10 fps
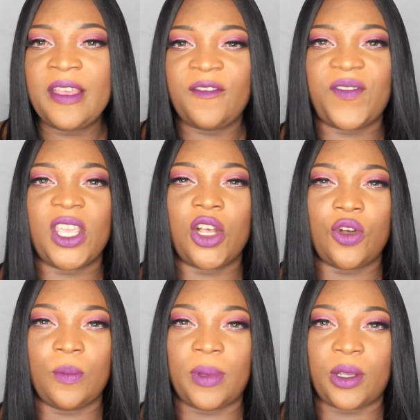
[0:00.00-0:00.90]

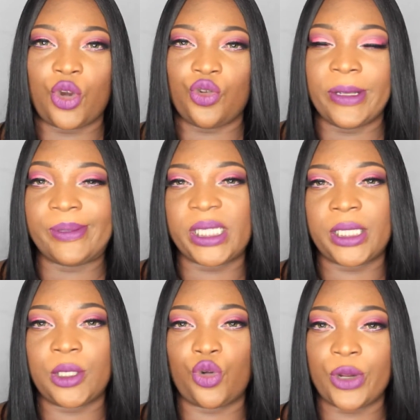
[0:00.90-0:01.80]
film
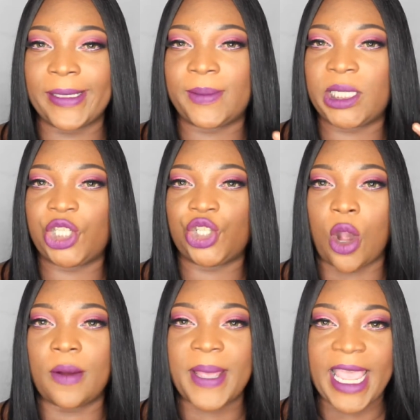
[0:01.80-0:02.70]
crisp,
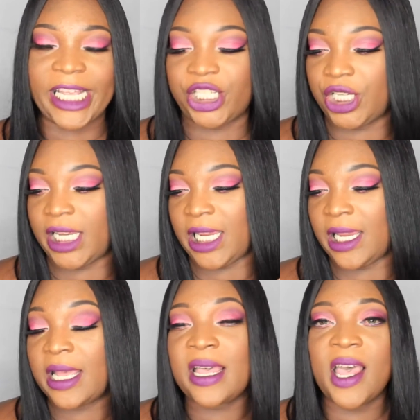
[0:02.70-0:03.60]
sharp
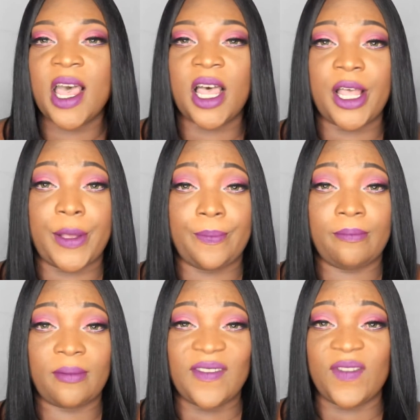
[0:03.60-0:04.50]
HD
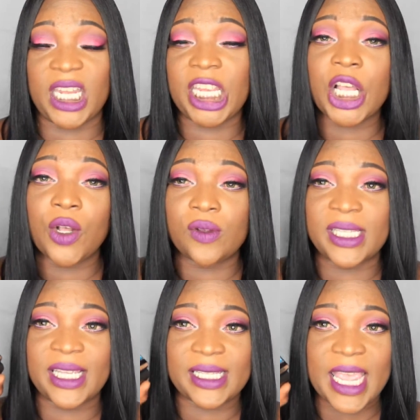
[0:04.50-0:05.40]

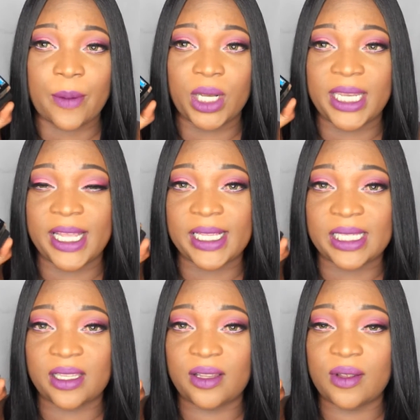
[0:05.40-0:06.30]
videos. This camera
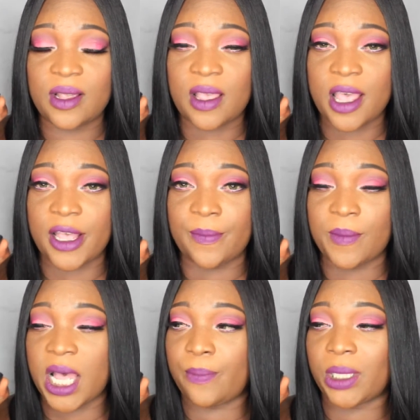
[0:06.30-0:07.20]
does
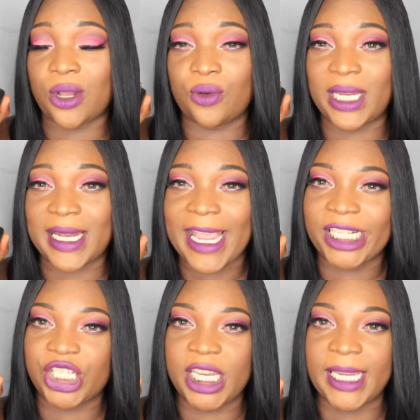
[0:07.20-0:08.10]
upload in
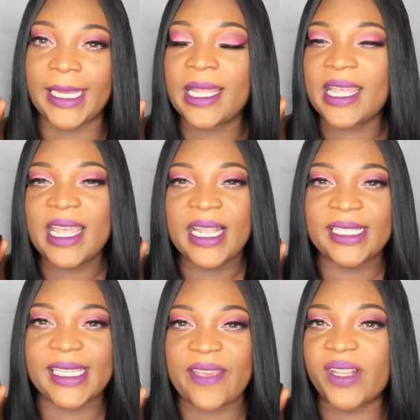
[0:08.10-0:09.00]
HD,
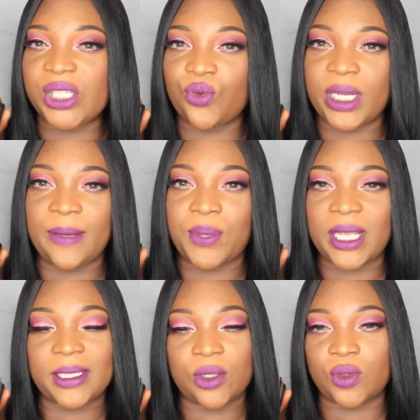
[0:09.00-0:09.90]
720
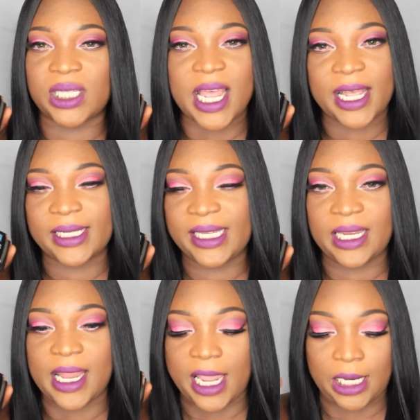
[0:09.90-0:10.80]
pixels, not
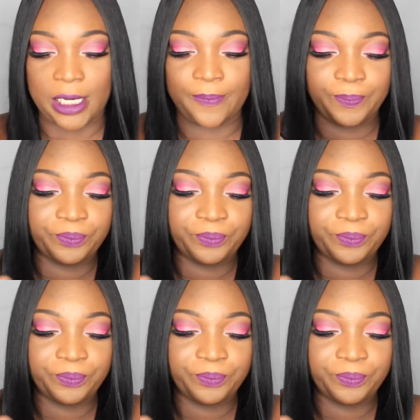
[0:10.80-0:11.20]
1080.